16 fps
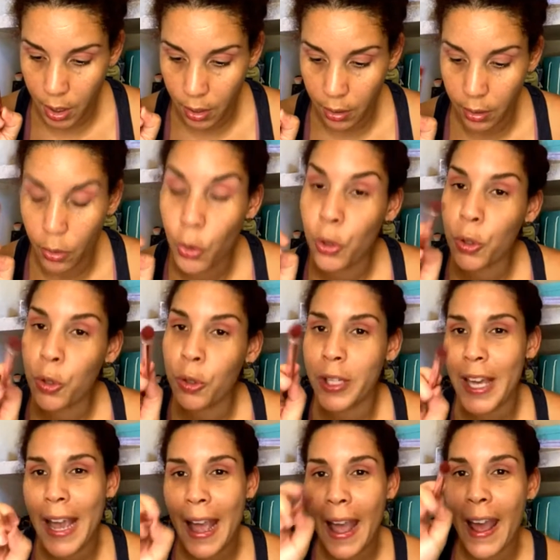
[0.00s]
here. Oh,
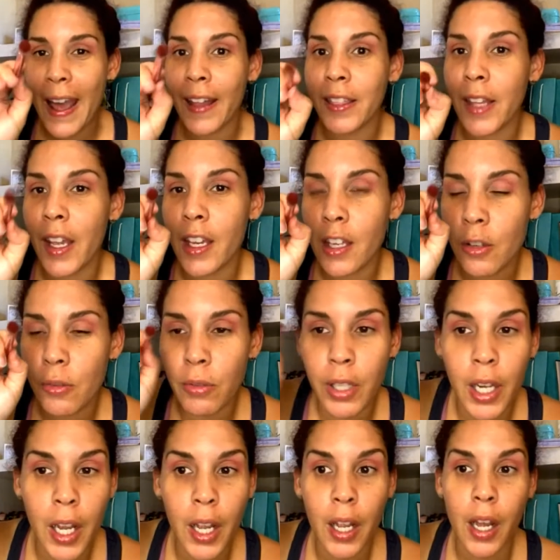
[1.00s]
yeah. Thank you,
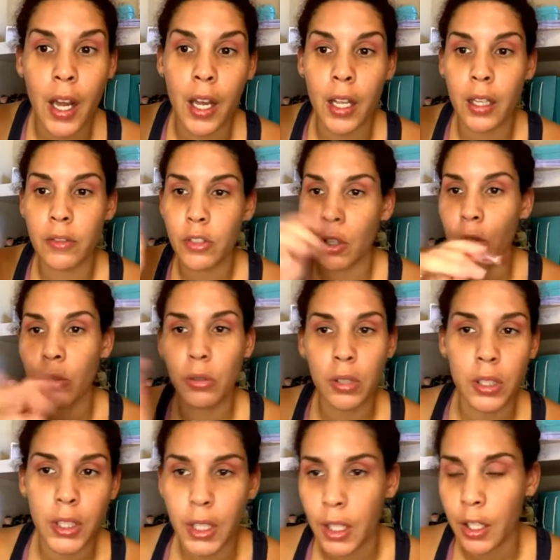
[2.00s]
Renee. I
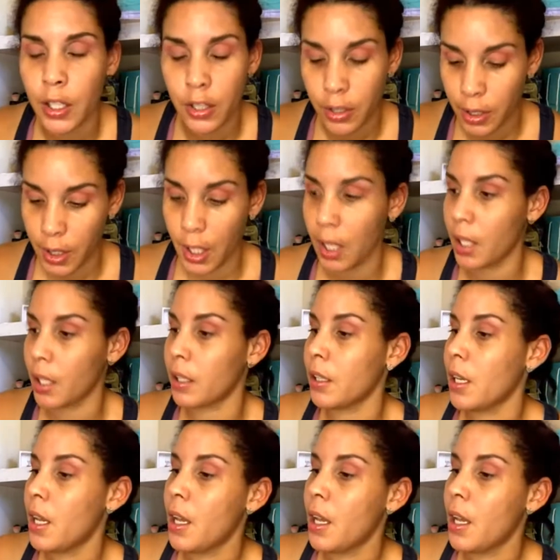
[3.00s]
totally understand.